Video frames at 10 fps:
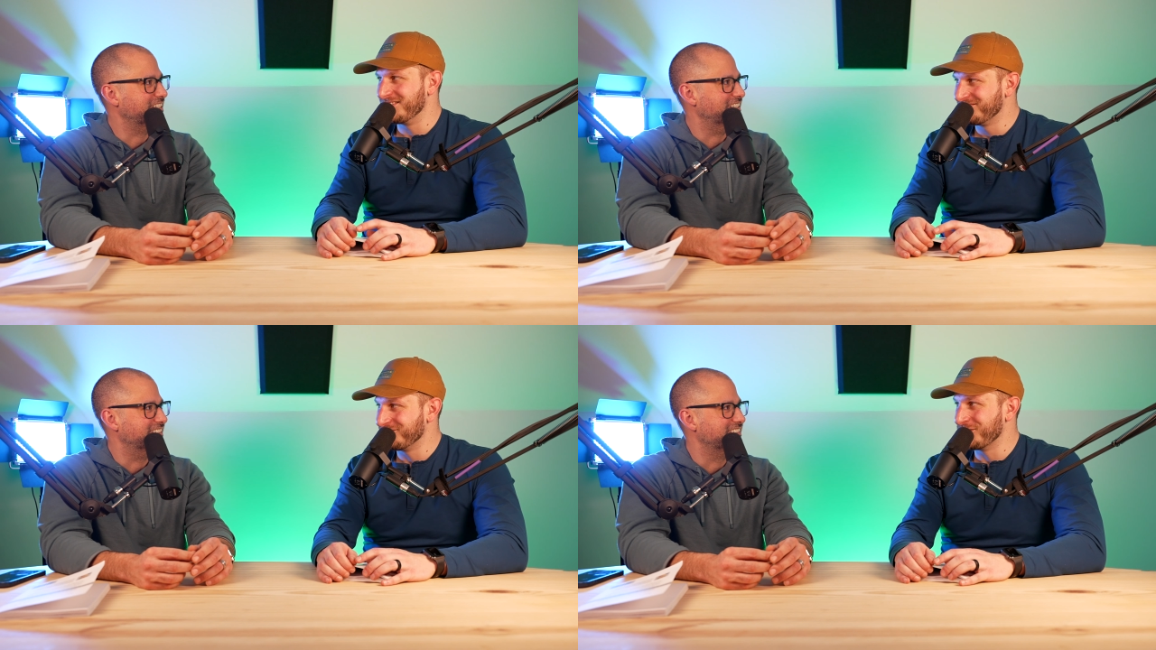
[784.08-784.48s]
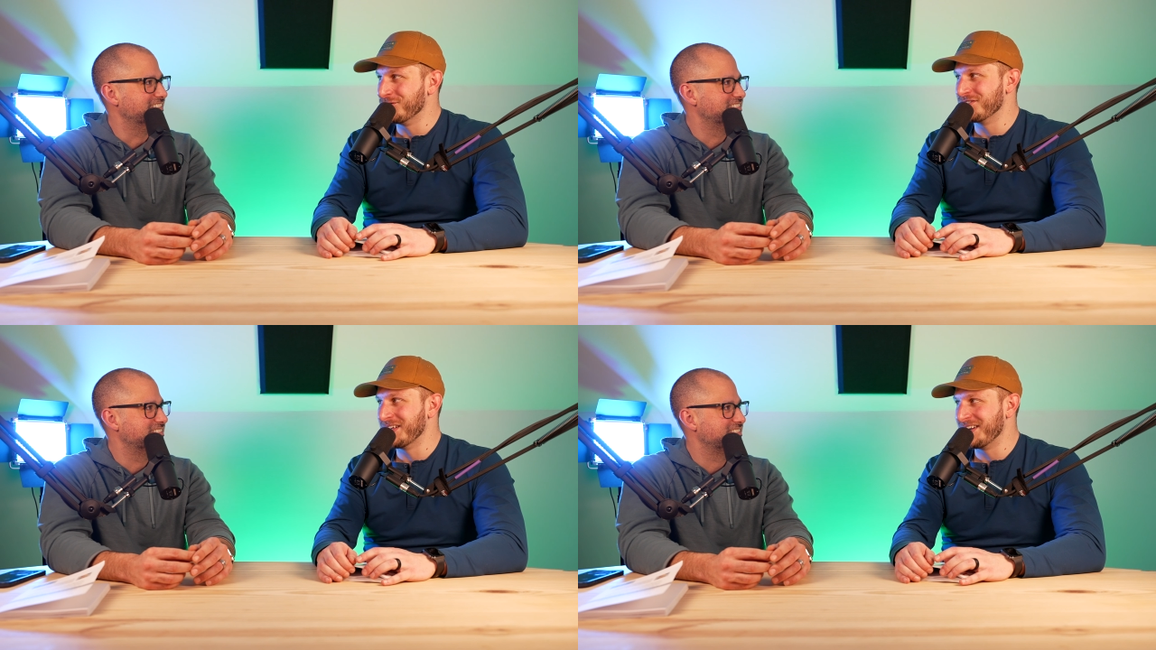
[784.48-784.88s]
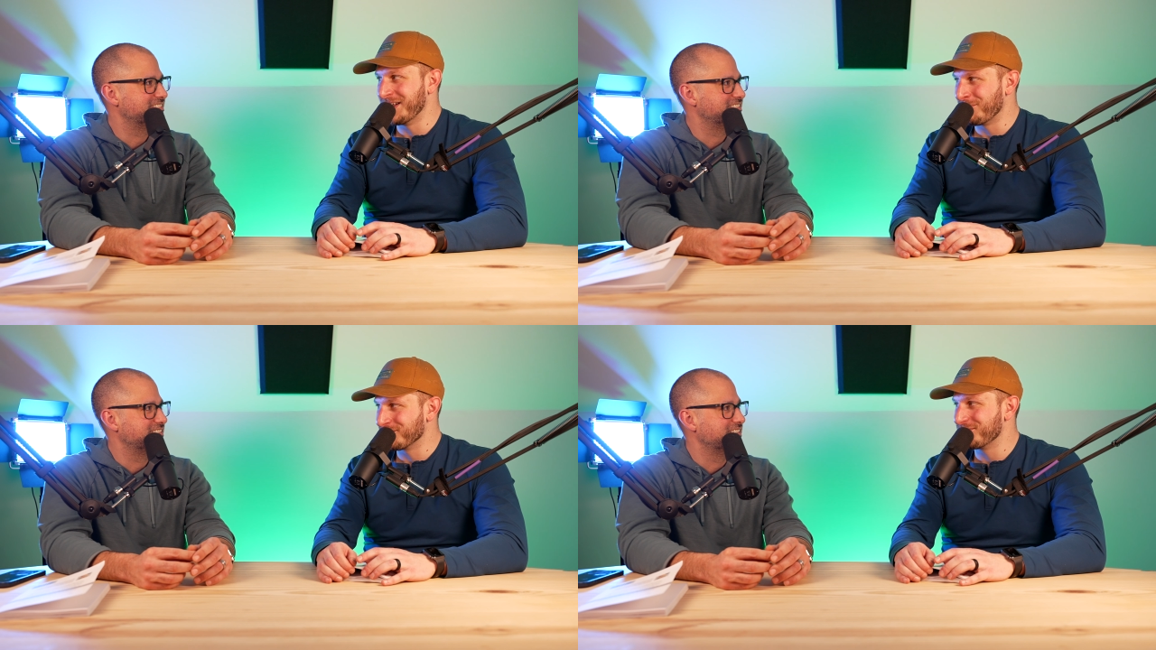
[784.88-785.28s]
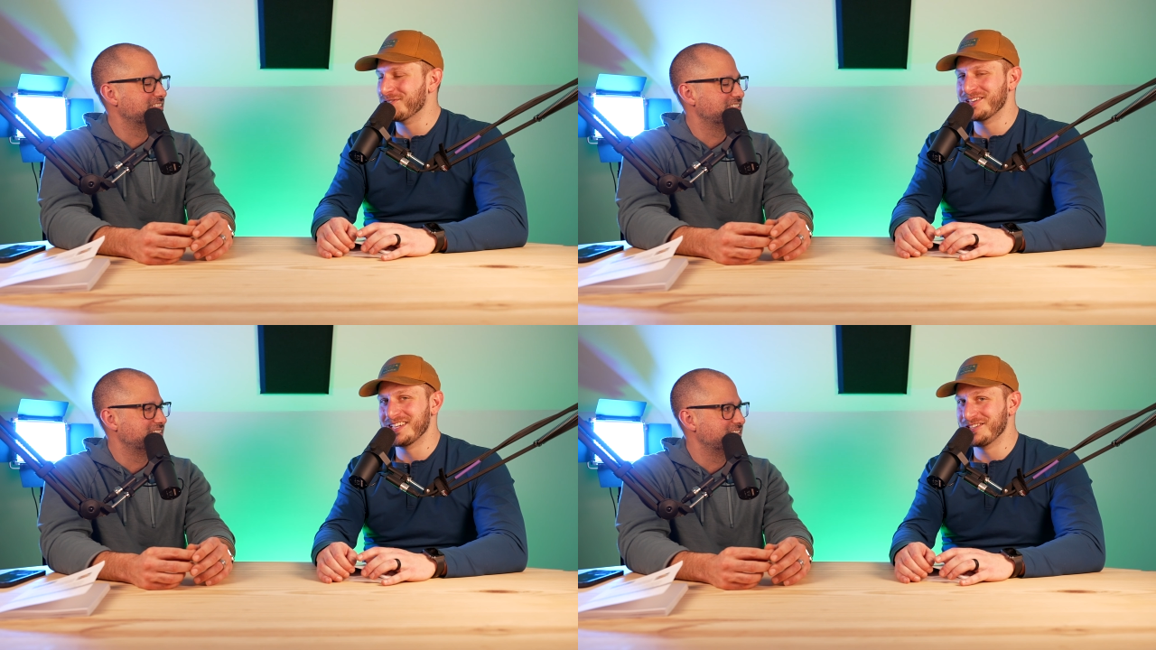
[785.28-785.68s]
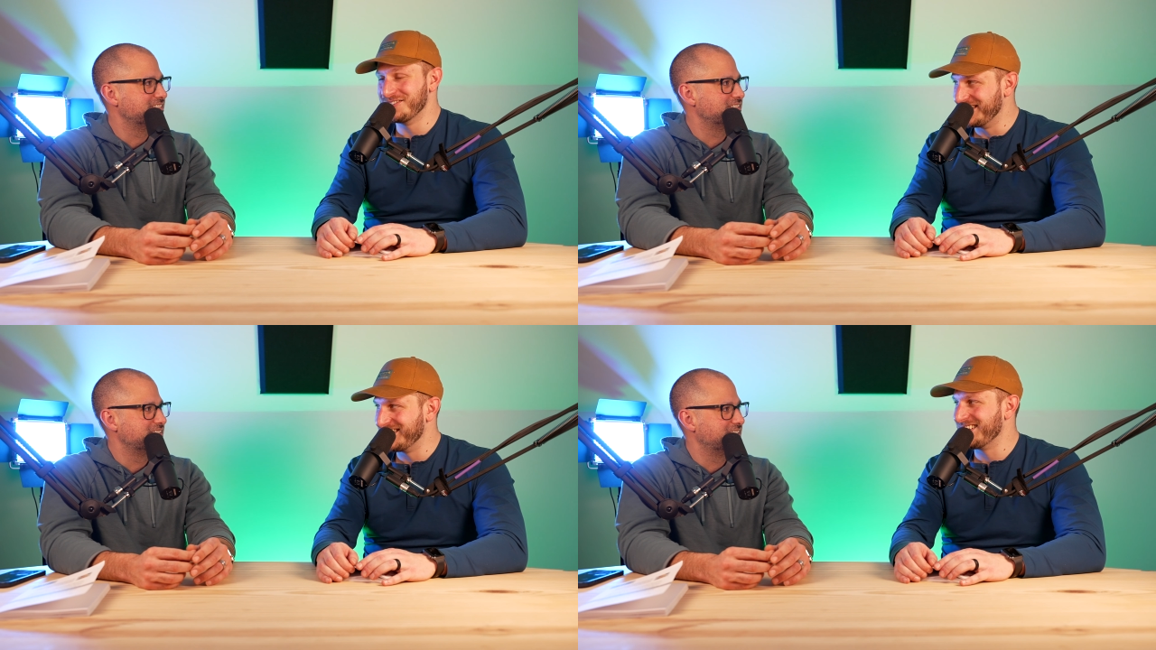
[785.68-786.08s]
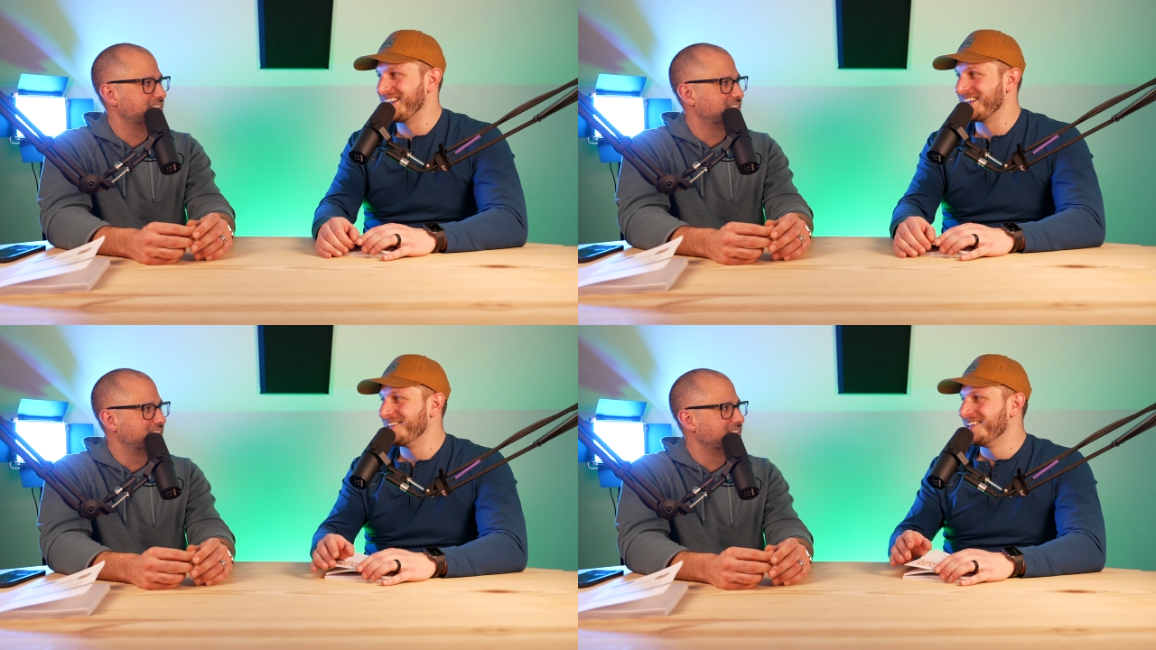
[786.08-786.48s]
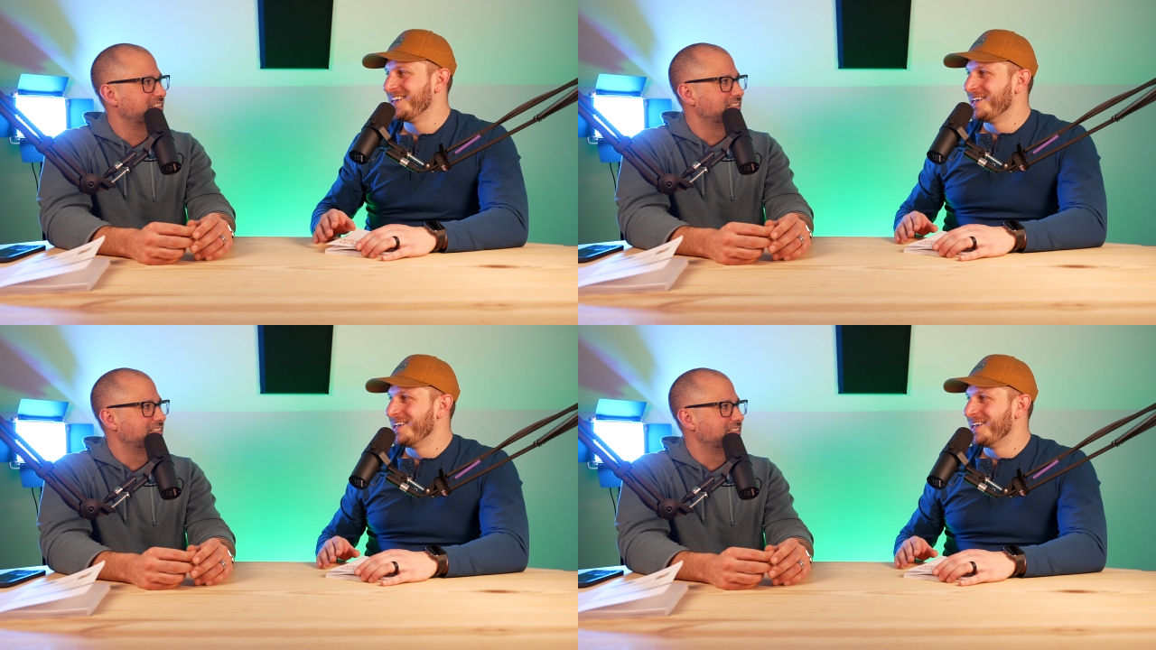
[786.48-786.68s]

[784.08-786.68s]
Speaker 1: Yeah. You just had an opportunity and you didn't take it."